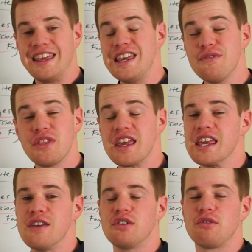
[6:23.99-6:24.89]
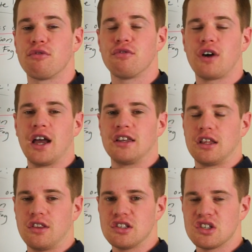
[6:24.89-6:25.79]
if they even find
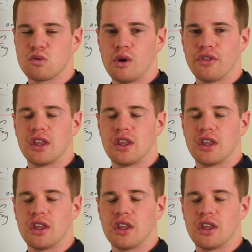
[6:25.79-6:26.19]
it, this is one